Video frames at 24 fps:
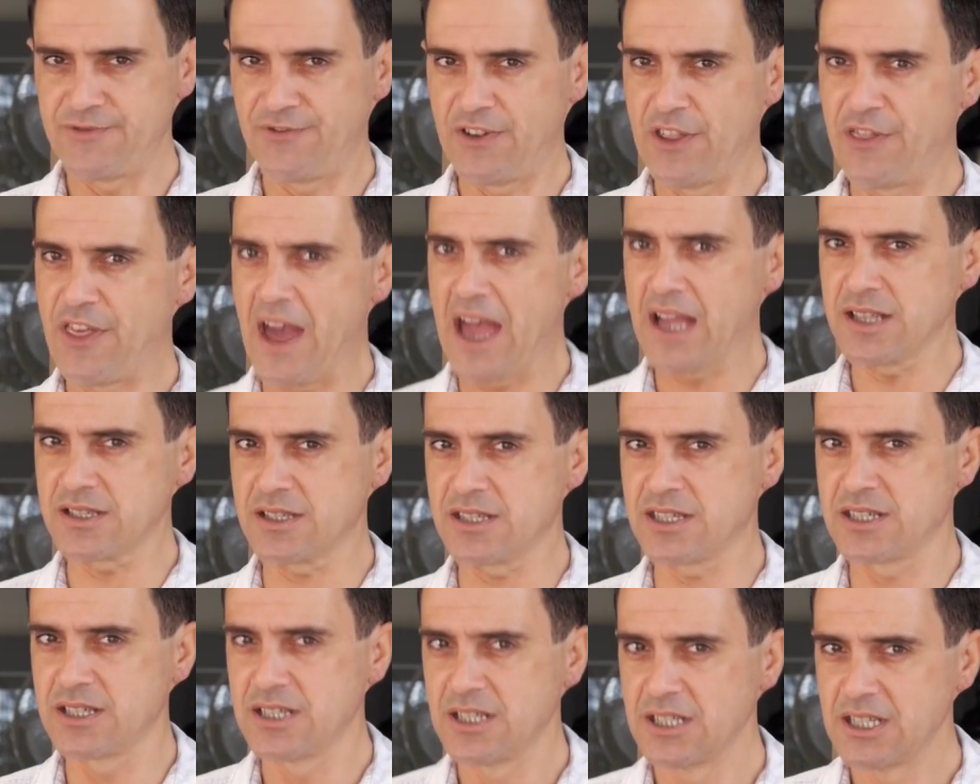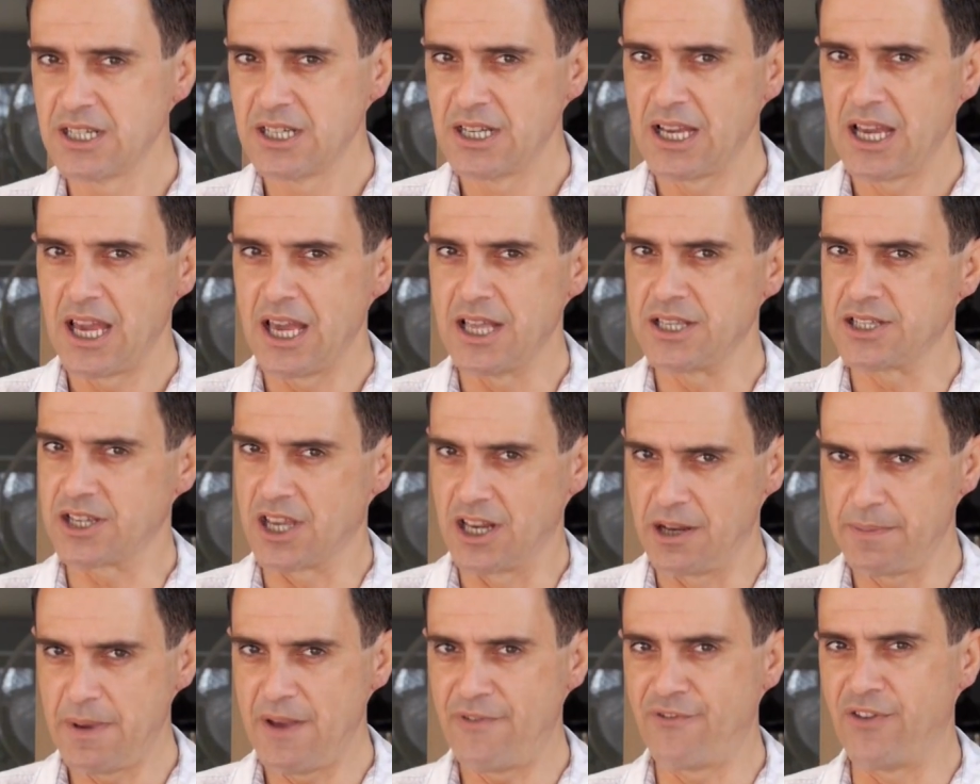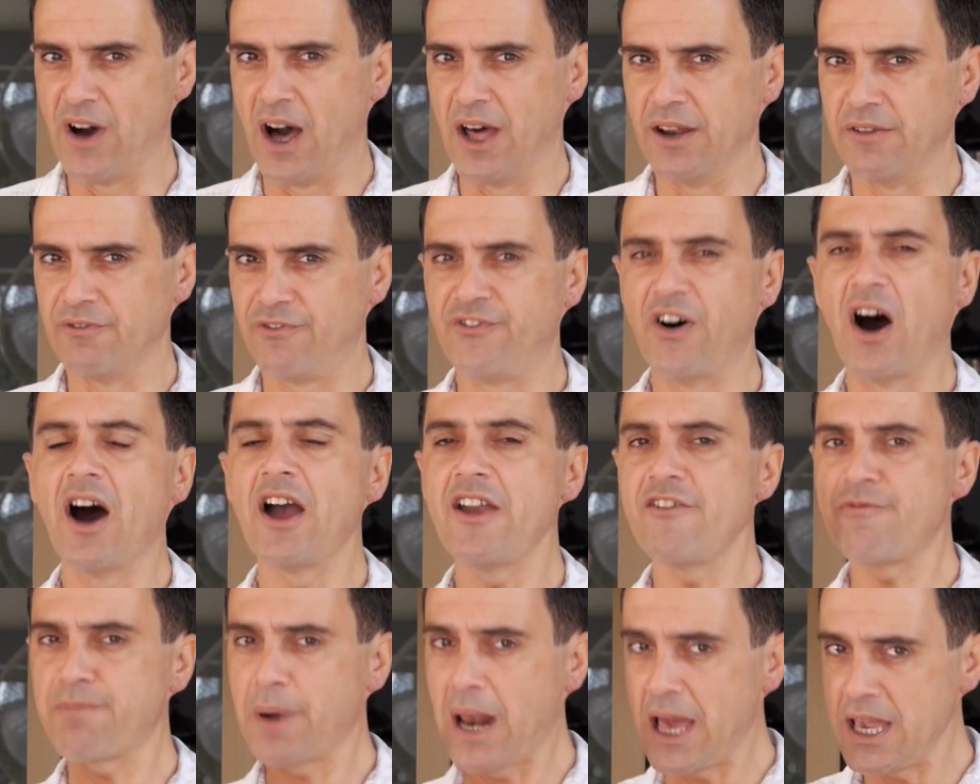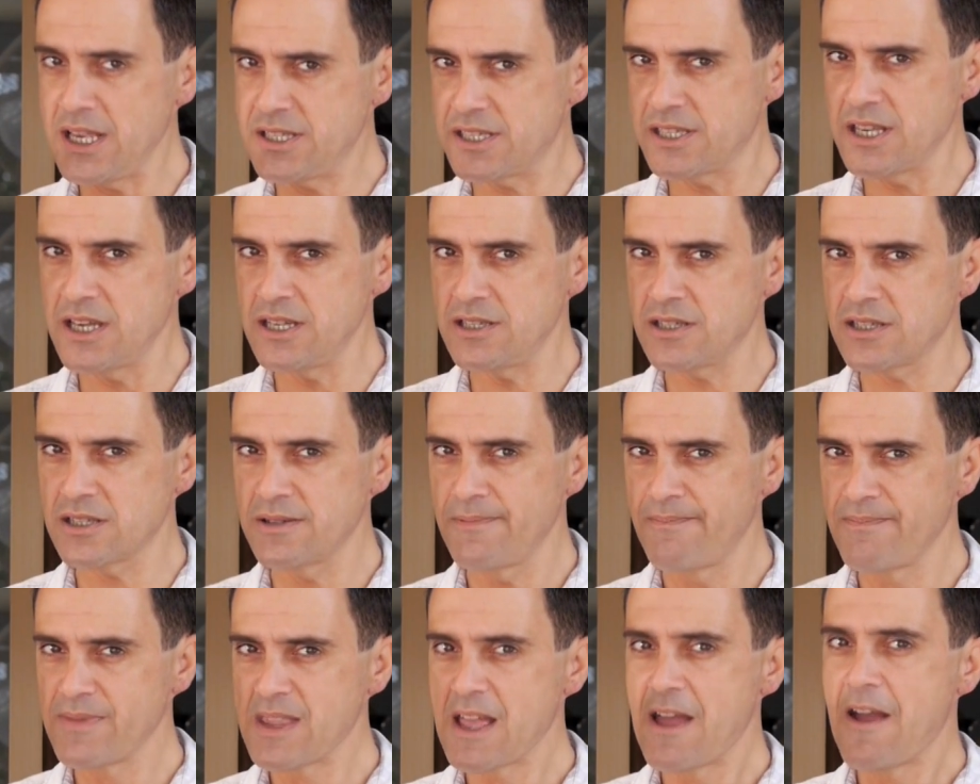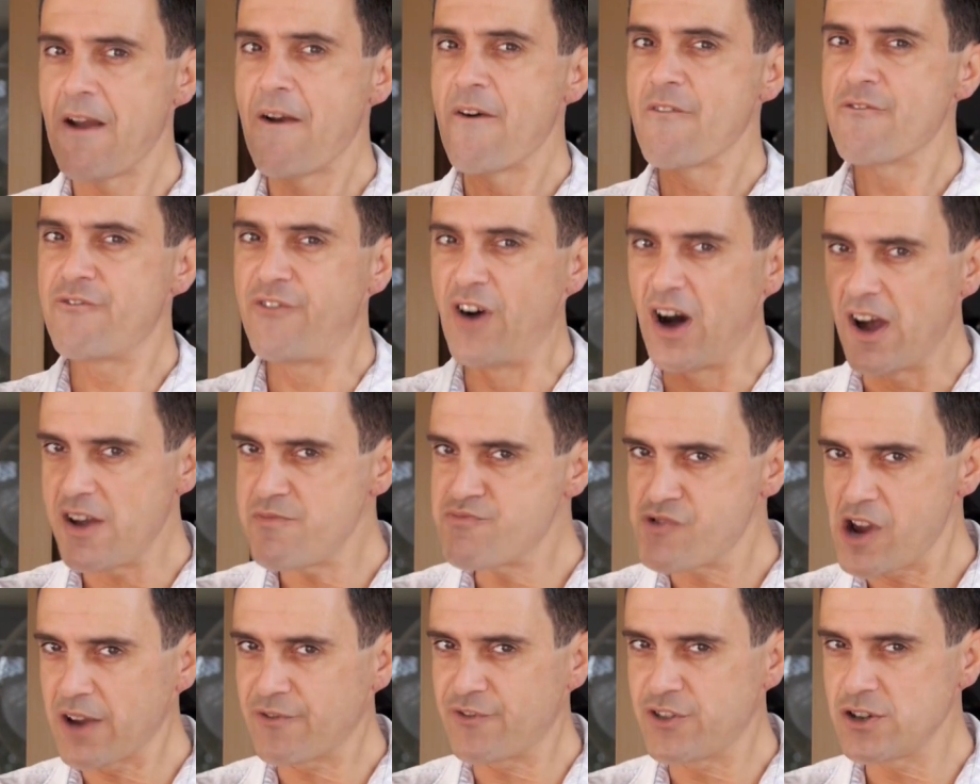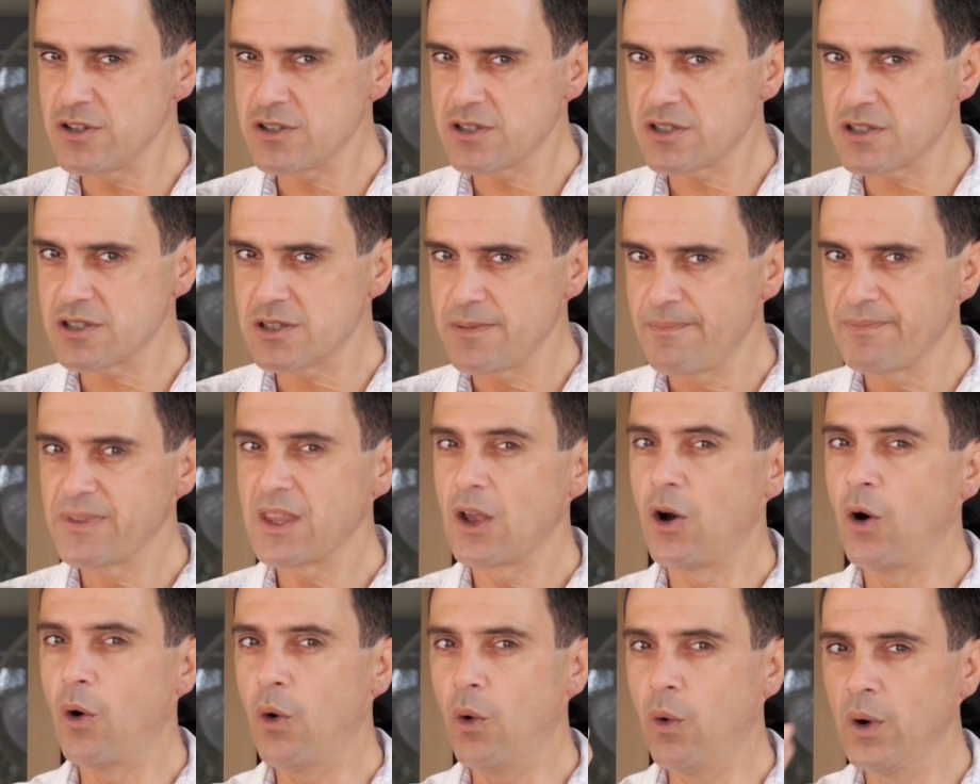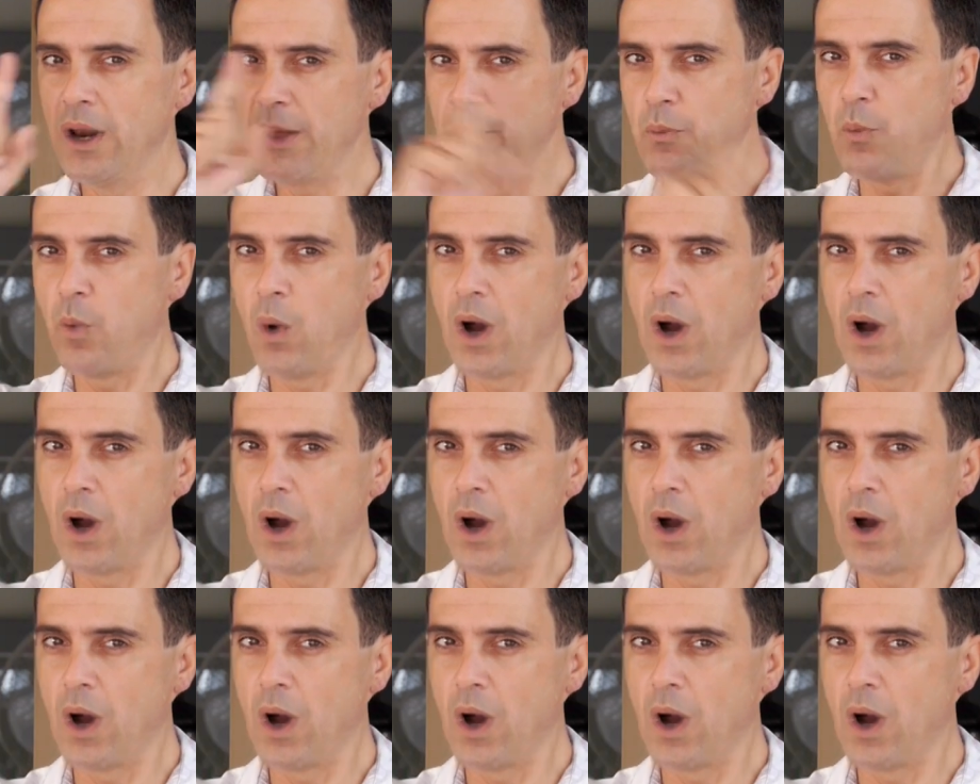And for that, it's going to be fun. Five places, five breakfasts, all